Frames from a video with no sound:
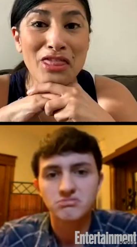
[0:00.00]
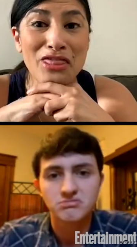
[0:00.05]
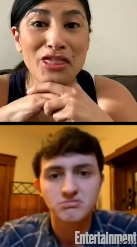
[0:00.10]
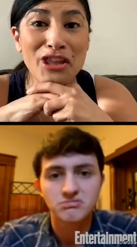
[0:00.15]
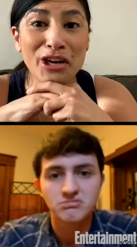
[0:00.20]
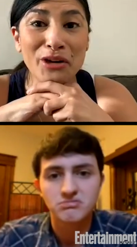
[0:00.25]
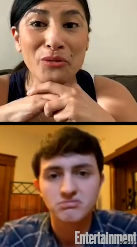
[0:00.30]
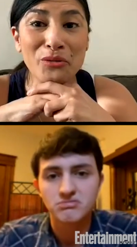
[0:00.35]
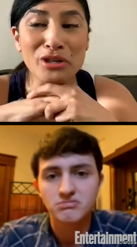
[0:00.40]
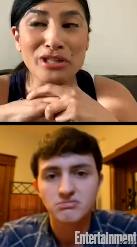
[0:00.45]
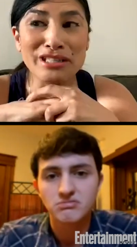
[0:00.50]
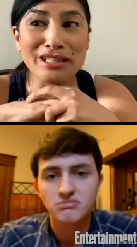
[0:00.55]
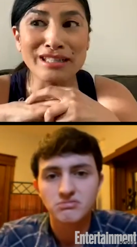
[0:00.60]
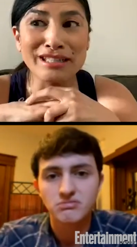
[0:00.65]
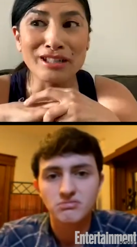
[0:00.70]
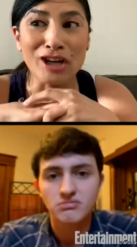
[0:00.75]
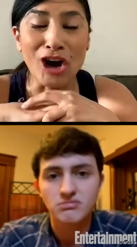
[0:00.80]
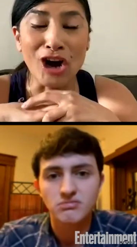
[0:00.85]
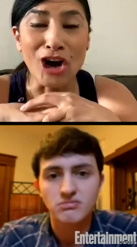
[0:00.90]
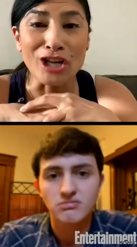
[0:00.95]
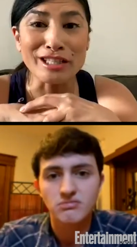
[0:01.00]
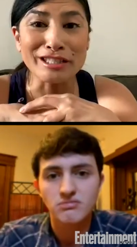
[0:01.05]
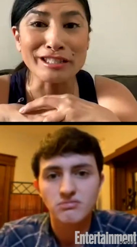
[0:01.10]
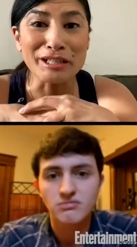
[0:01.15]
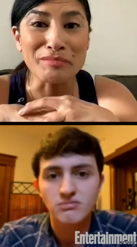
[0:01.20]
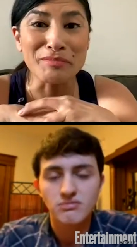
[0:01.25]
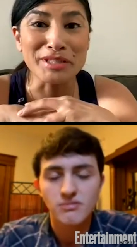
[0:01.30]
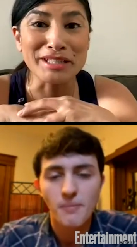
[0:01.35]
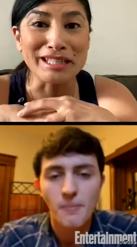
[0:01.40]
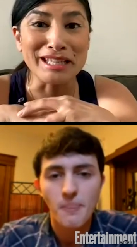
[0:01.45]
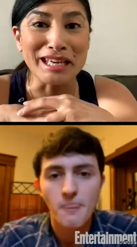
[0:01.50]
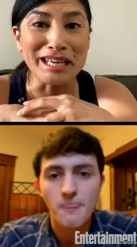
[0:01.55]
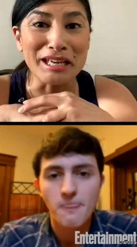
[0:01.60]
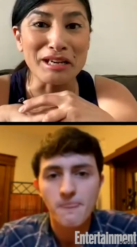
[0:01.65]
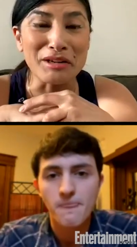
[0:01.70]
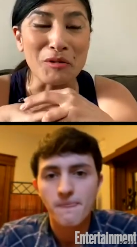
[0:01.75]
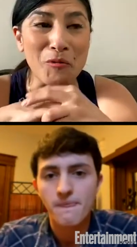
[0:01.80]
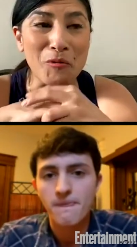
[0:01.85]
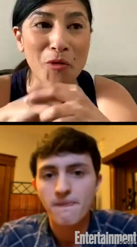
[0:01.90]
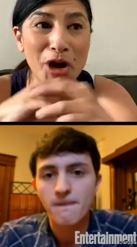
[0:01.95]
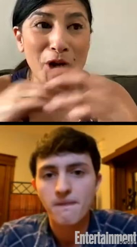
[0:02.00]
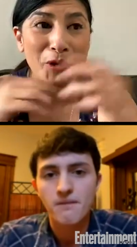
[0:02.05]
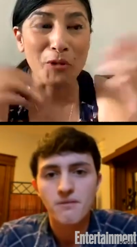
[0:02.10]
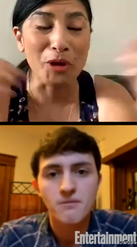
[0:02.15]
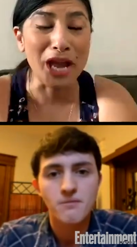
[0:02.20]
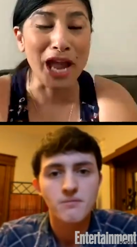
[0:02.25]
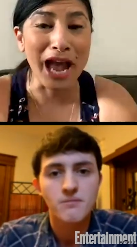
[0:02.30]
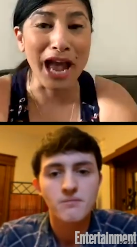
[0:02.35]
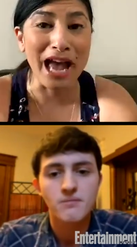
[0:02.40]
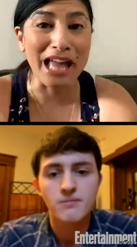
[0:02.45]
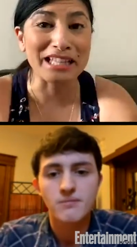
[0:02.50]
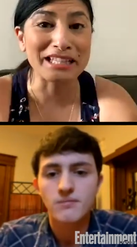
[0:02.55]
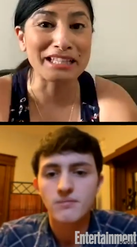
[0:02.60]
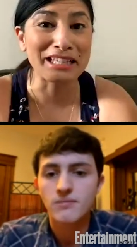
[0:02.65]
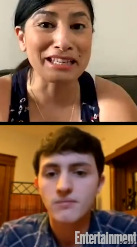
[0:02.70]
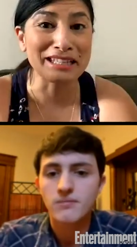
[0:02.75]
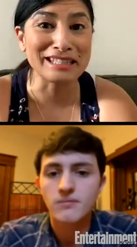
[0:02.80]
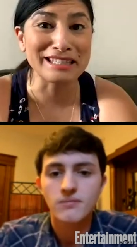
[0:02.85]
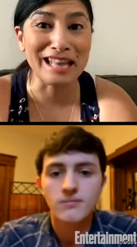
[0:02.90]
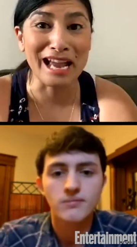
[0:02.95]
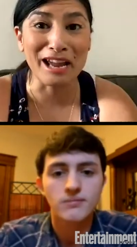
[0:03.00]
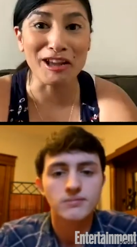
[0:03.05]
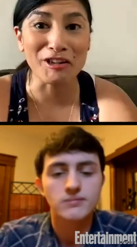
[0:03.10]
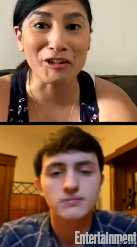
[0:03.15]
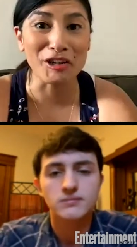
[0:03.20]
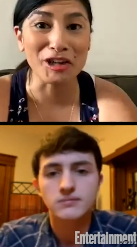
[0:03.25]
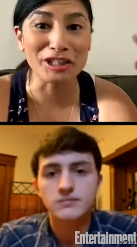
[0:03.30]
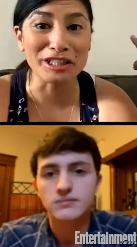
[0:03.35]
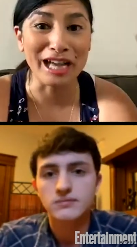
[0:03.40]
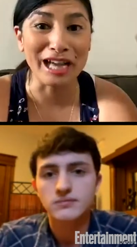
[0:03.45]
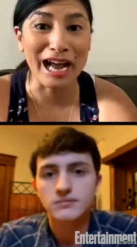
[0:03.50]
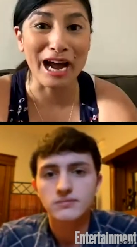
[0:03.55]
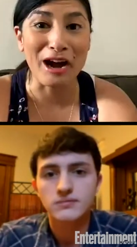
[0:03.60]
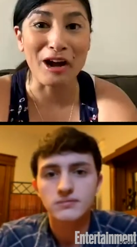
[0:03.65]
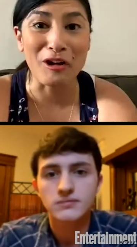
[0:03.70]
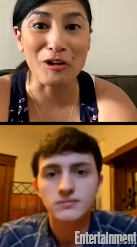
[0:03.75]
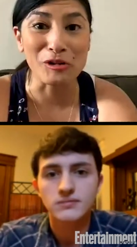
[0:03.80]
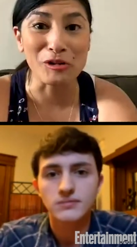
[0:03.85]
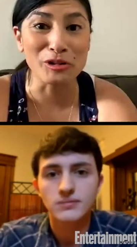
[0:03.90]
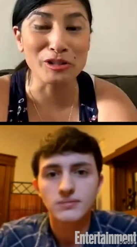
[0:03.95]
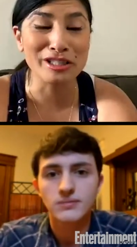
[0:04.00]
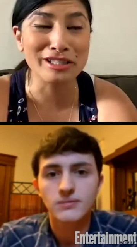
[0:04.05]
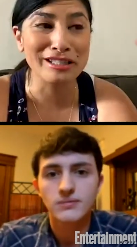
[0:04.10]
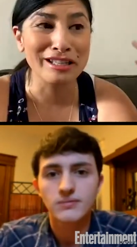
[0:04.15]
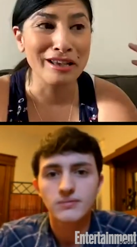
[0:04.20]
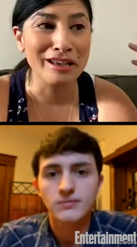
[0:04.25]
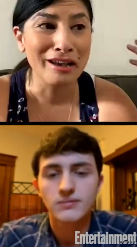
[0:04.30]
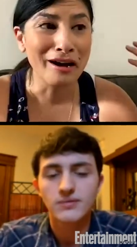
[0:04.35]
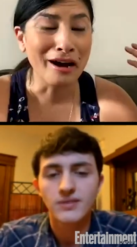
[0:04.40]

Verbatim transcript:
Speaker 1: There was this awesome scene where we had Dee Snider in the house,